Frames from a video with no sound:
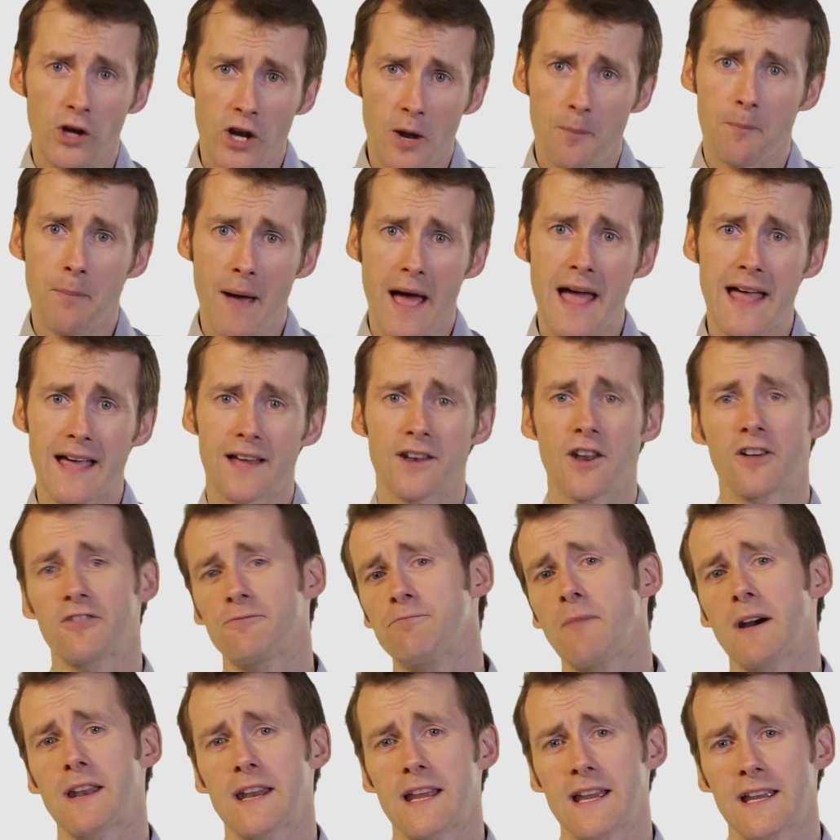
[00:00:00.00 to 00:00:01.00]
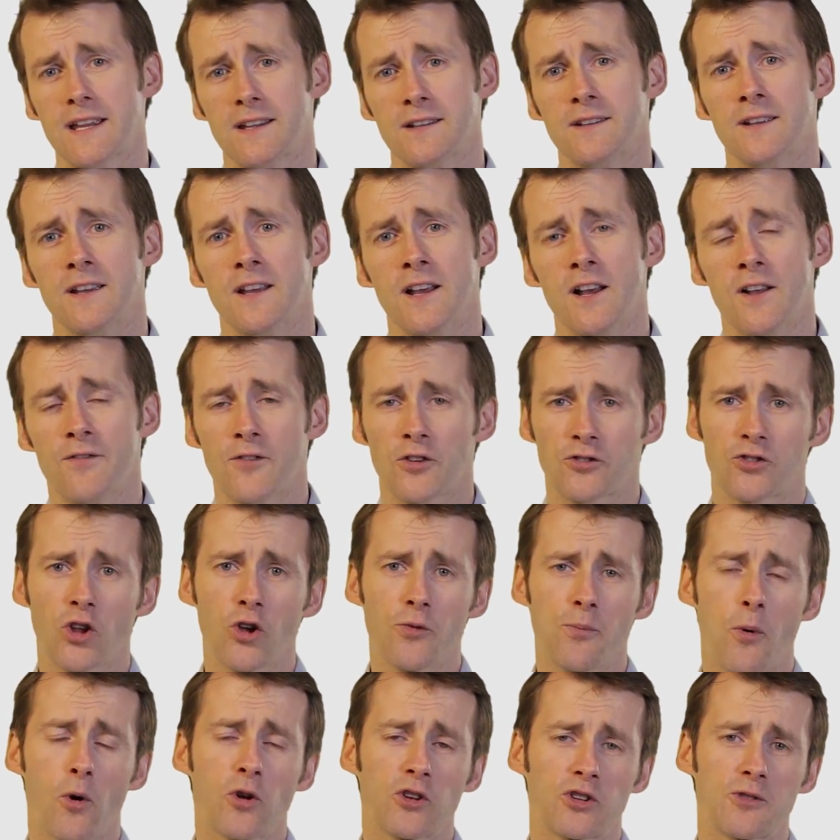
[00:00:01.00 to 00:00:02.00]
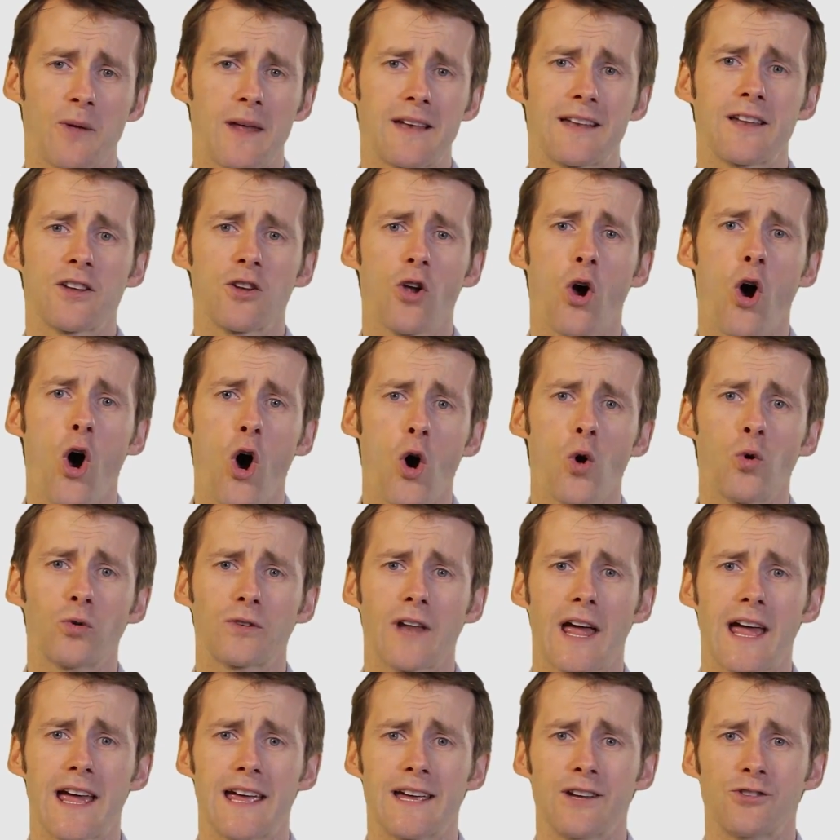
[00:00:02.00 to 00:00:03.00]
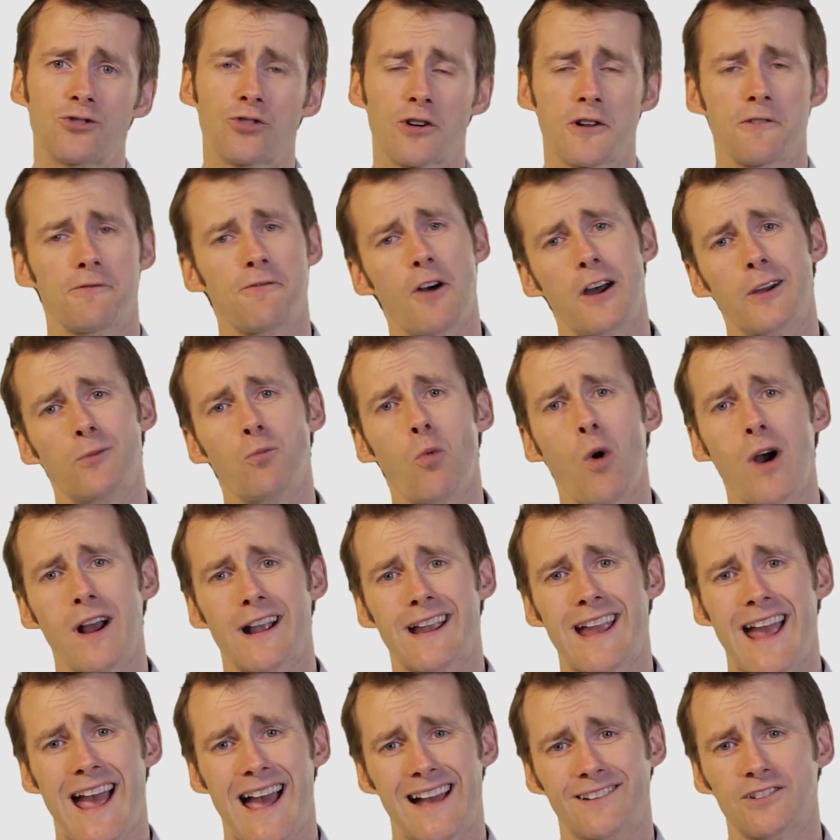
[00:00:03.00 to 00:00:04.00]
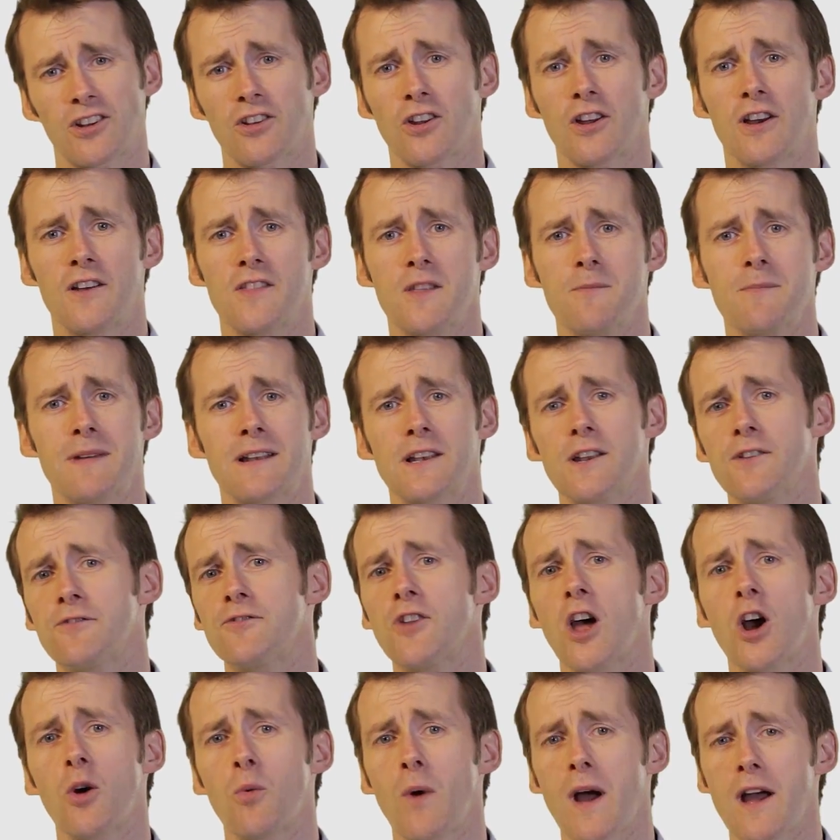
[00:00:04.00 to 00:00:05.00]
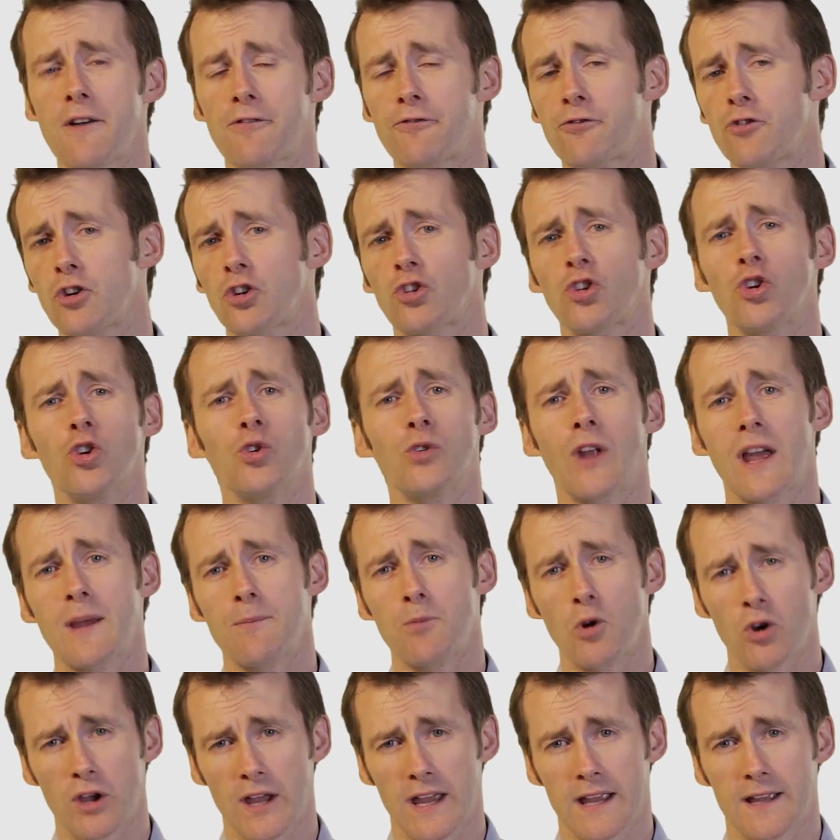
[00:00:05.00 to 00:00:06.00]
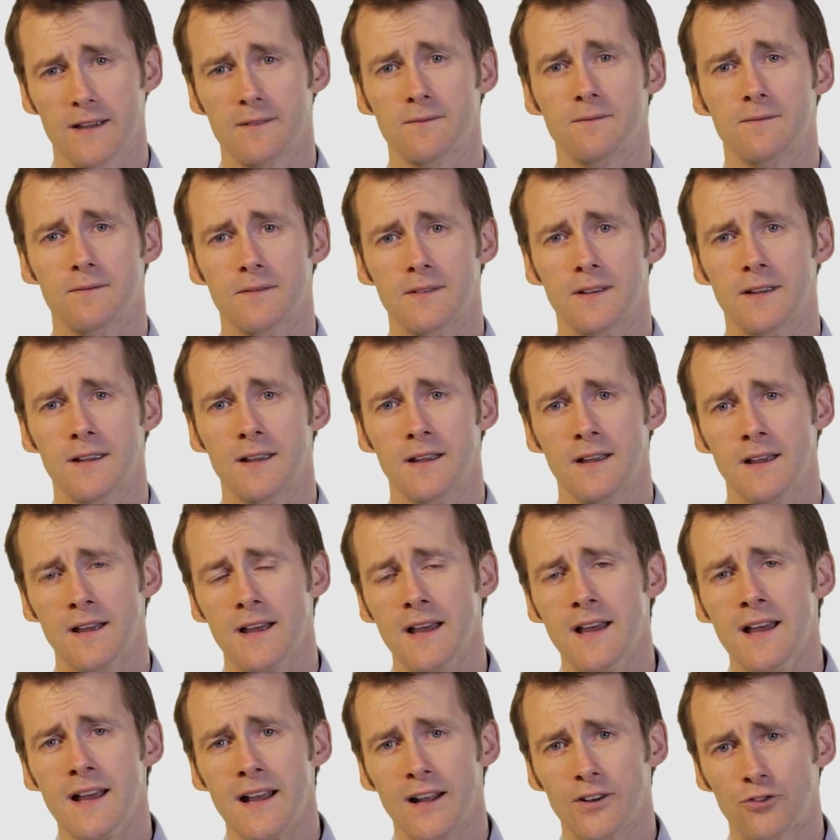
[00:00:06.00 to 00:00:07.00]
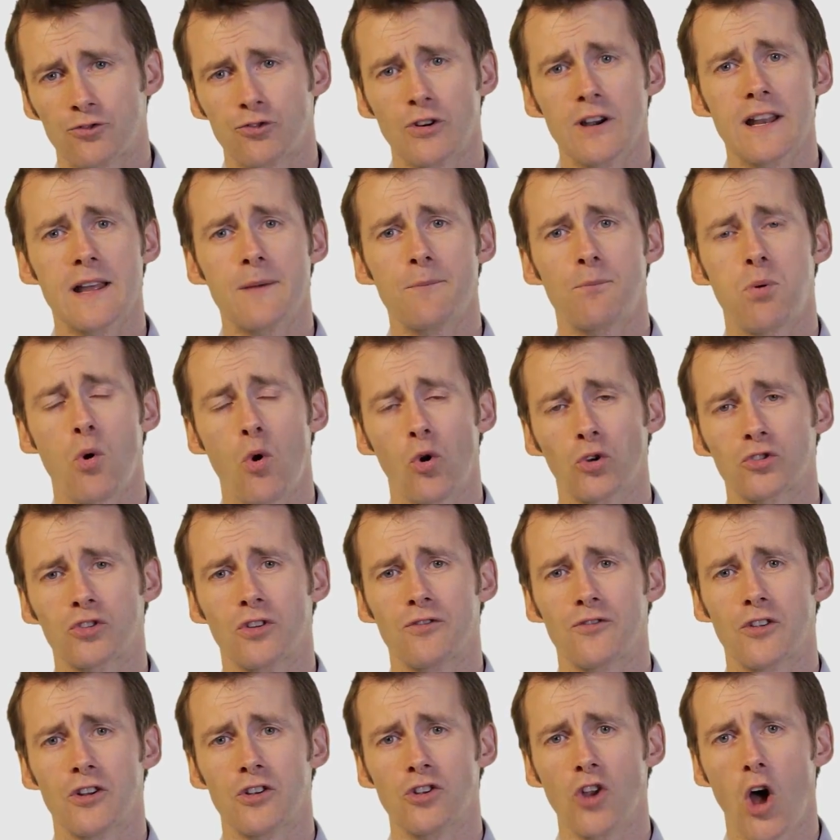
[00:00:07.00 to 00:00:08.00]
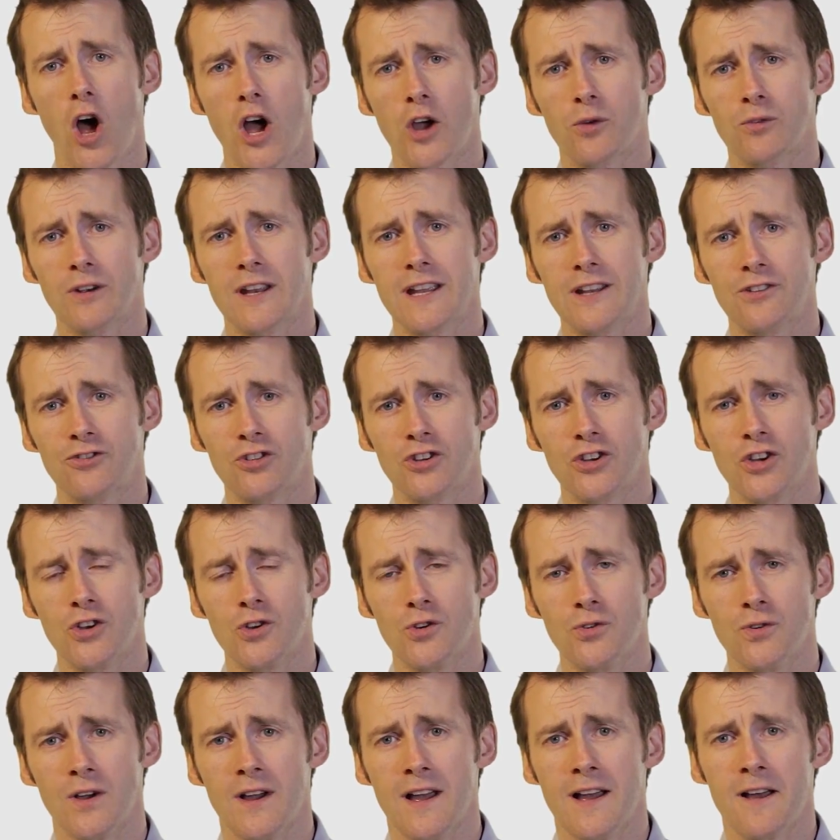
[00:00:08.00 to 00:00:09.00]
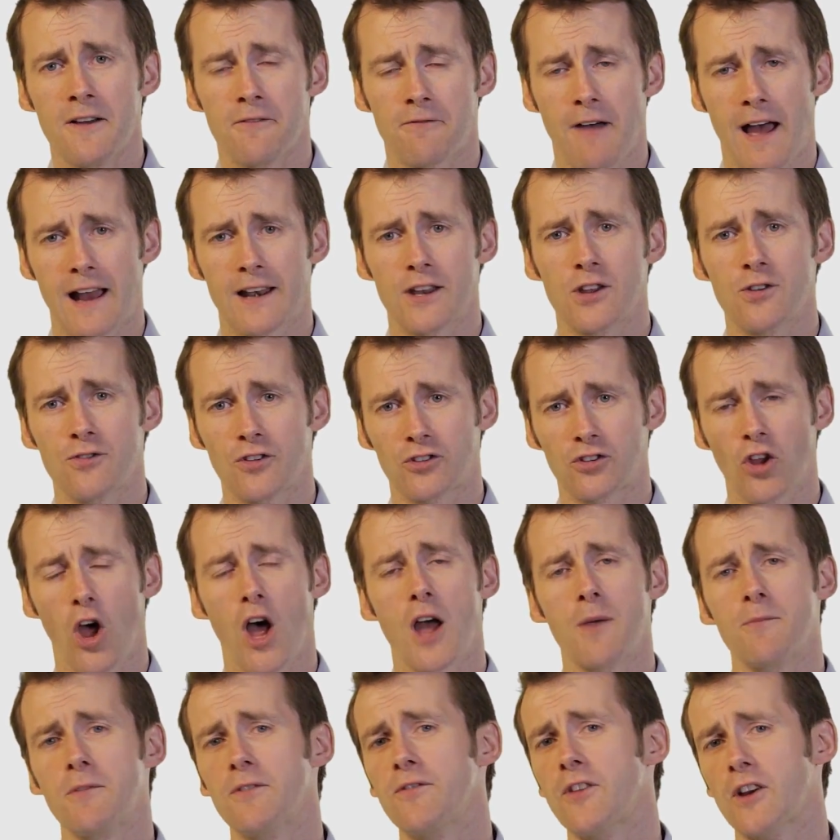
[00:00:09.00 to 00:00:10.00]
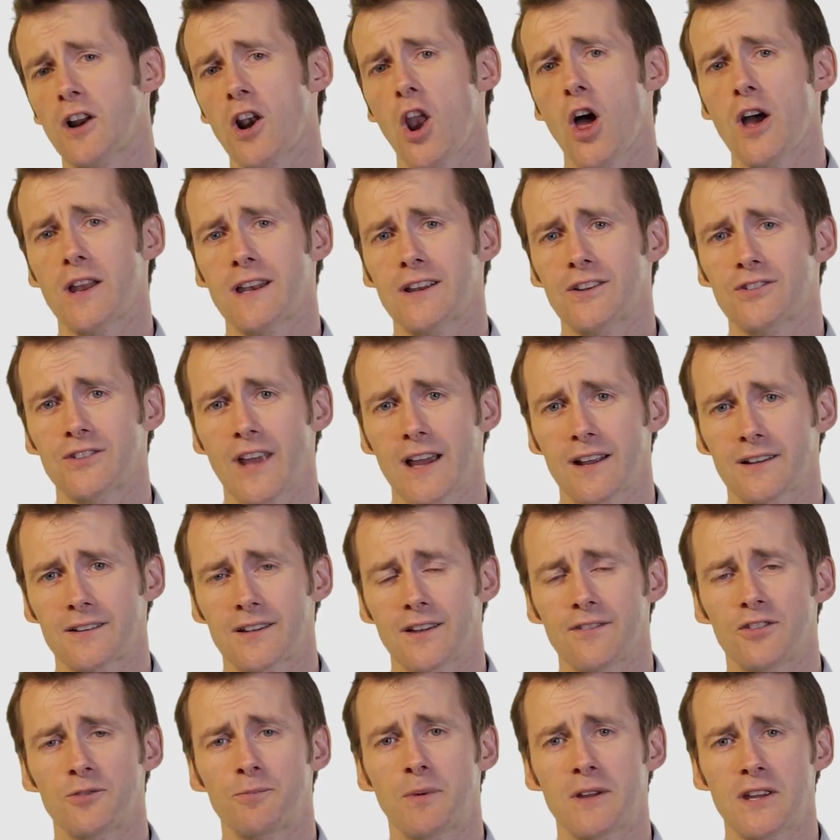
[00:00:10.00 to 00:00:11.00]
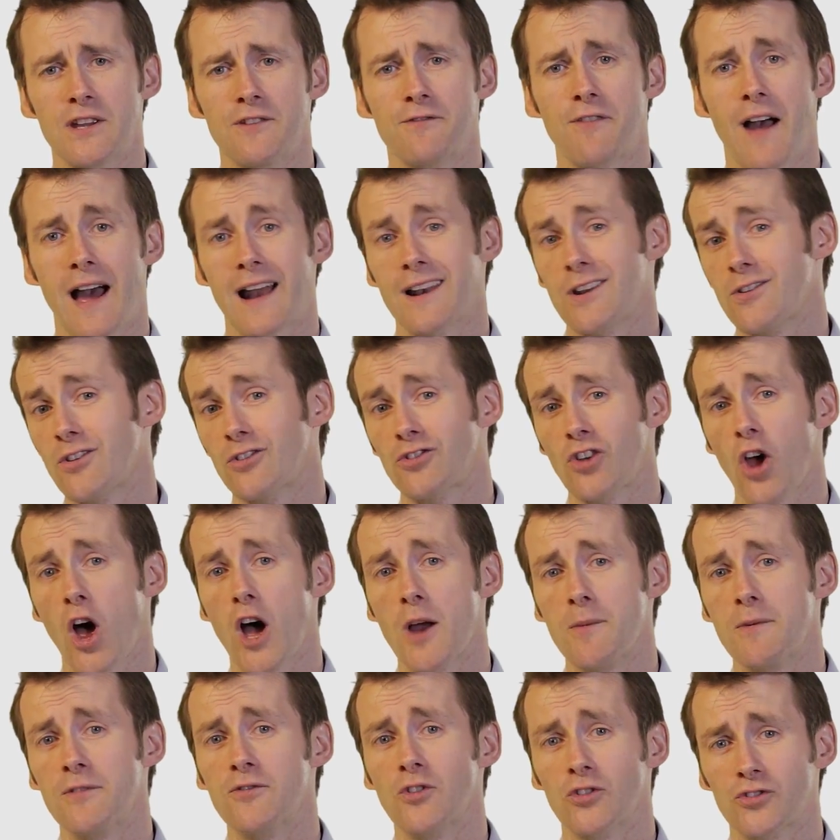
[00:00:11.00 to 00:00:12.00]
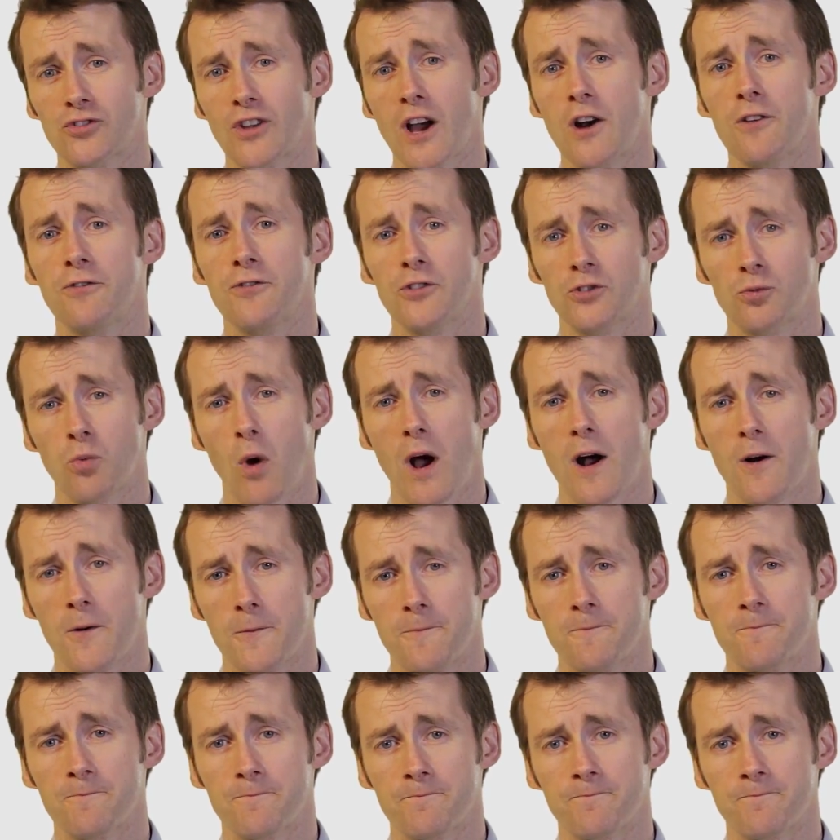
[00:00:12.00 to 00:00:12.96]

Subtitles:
going to pay enough money? There's no point spending your whole day trying to find one candidate in the middle of nowhere for a 2-day booking. It's really important that not only do you value the time of the client executives, but you value the time of yourself as well.